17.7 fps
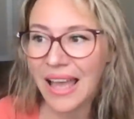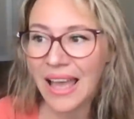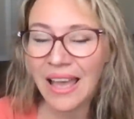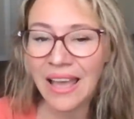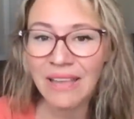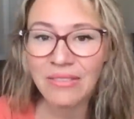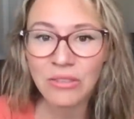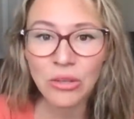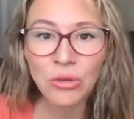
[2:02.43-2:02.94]

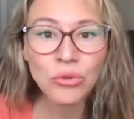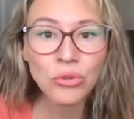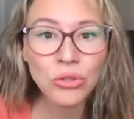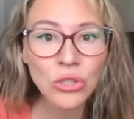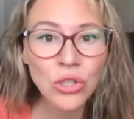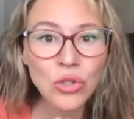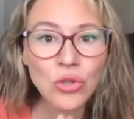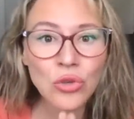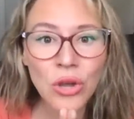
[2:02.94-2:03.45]
And he will
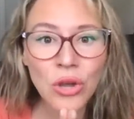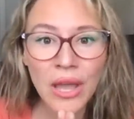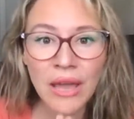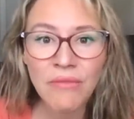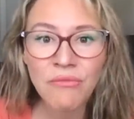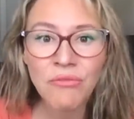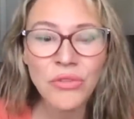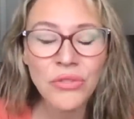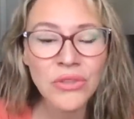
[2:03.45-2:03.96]
teach you
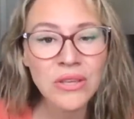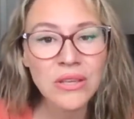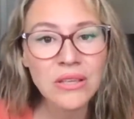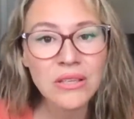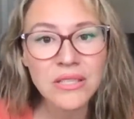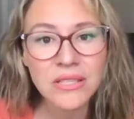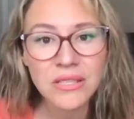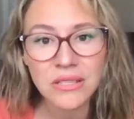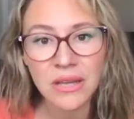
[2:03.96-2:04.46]
everything
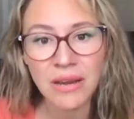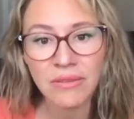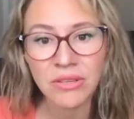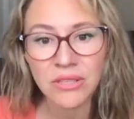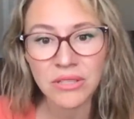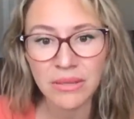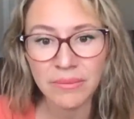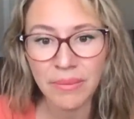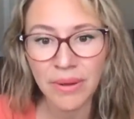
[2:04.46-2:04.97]
he
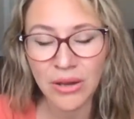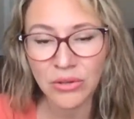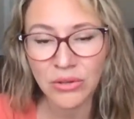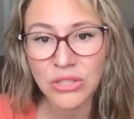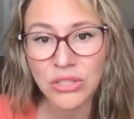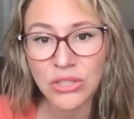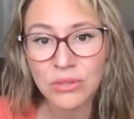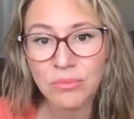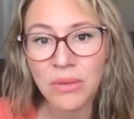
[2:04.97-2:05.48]
discovered
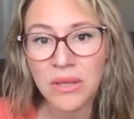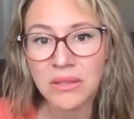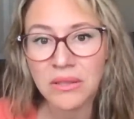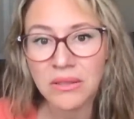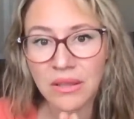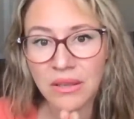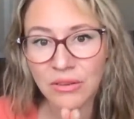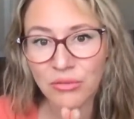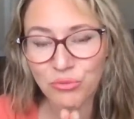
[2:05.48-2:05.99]
about this
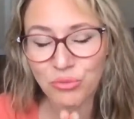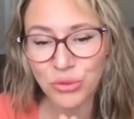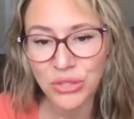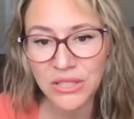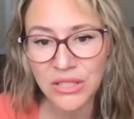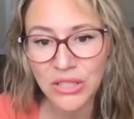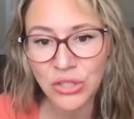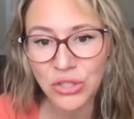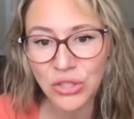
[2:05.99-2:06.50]
method of
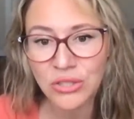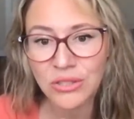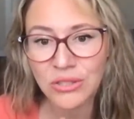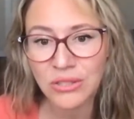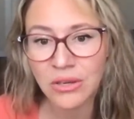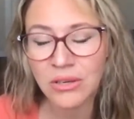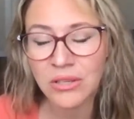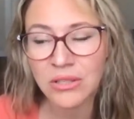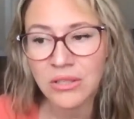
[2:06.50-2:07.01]
prediction,
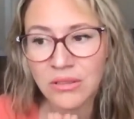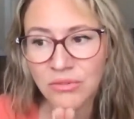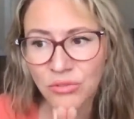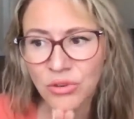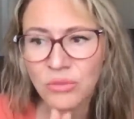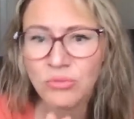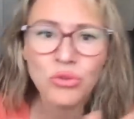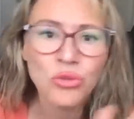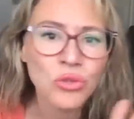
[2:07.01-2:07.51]

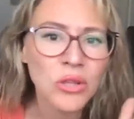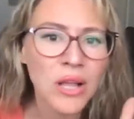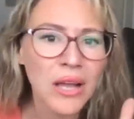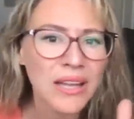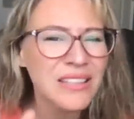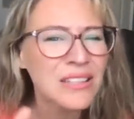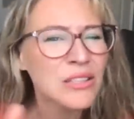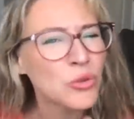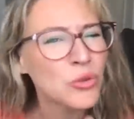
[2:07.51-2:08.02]
starting from
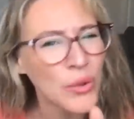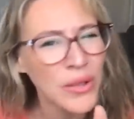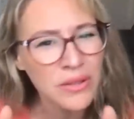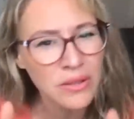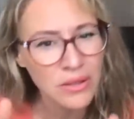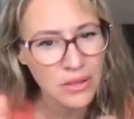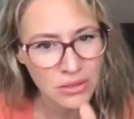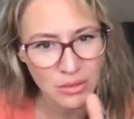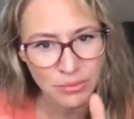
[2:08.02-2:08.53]
July the
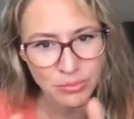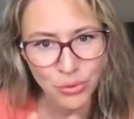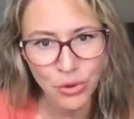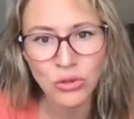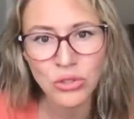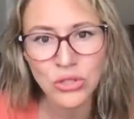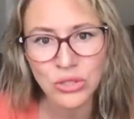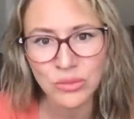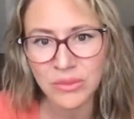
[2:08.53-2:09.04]
20th,
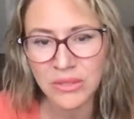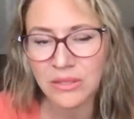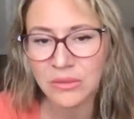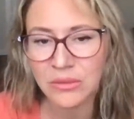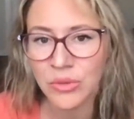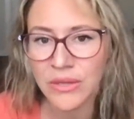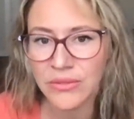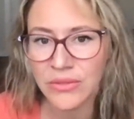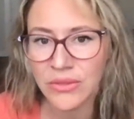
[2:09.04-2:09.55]

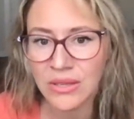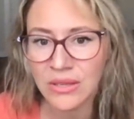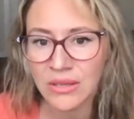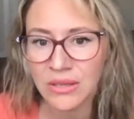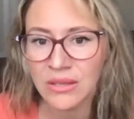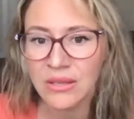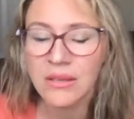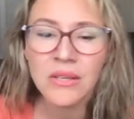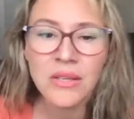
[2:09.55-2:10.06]
approximately. We're
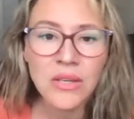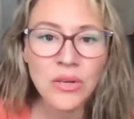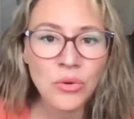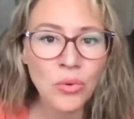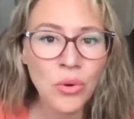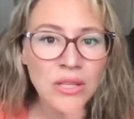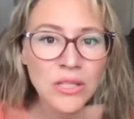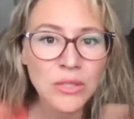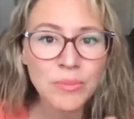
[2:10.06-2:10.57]
thinking
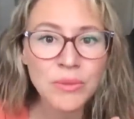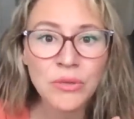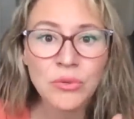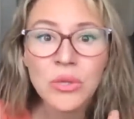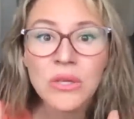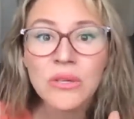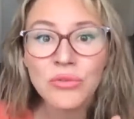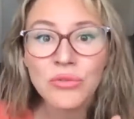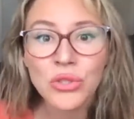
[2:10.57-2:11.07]
once per
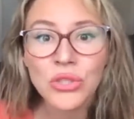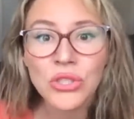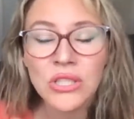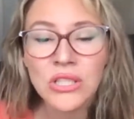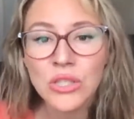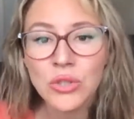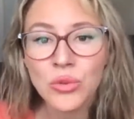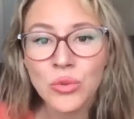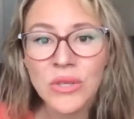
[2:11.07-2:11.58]
week for
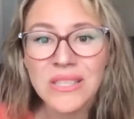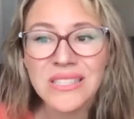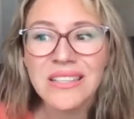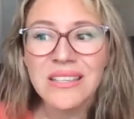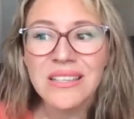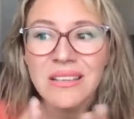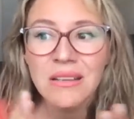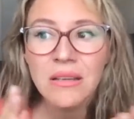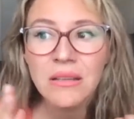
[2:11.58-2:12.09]
6
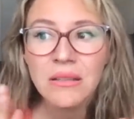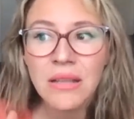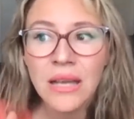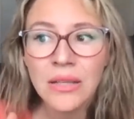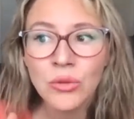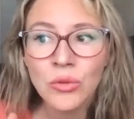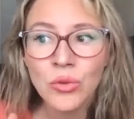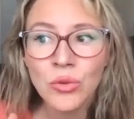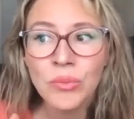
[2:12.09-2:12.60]
weeks.
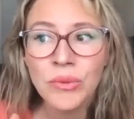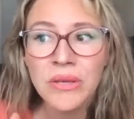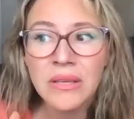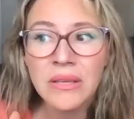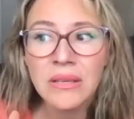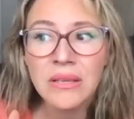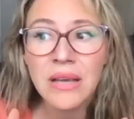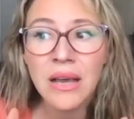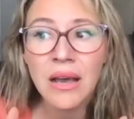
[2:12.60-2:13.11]
That will
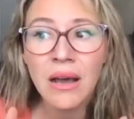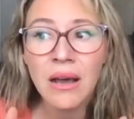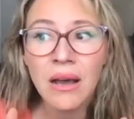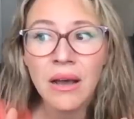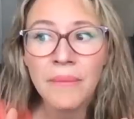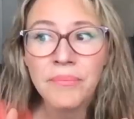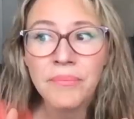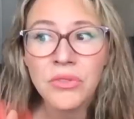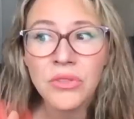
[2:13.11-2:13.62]
be
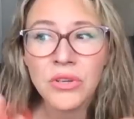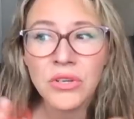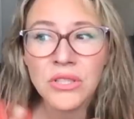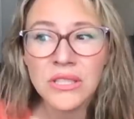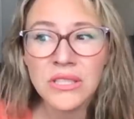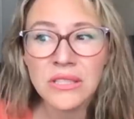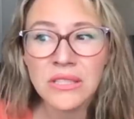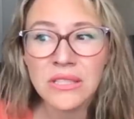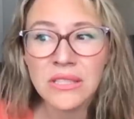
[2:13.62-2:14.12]

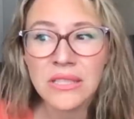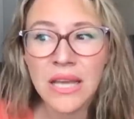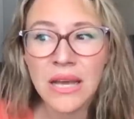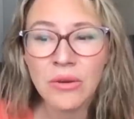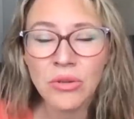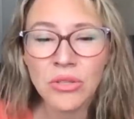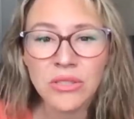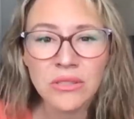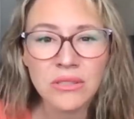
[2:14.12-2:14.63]
36
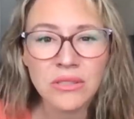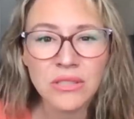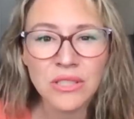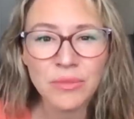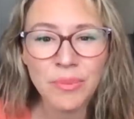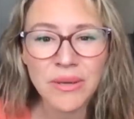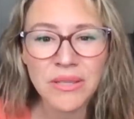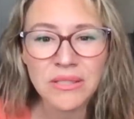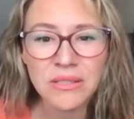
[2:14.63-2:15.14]
hours,
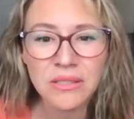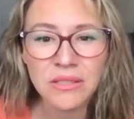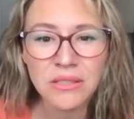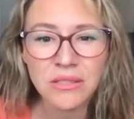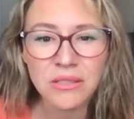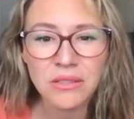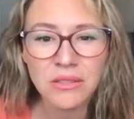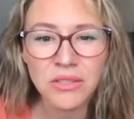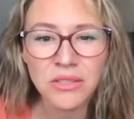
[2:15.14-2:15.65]
6 by
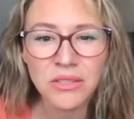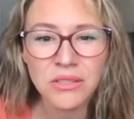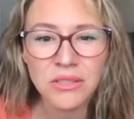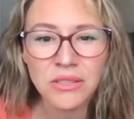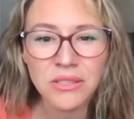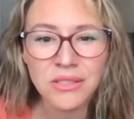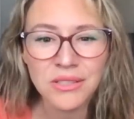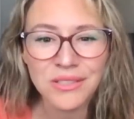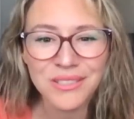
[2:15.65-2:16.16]
6 is
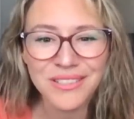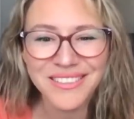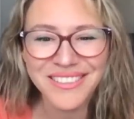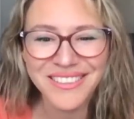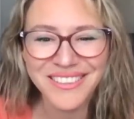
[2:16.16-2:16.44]
36.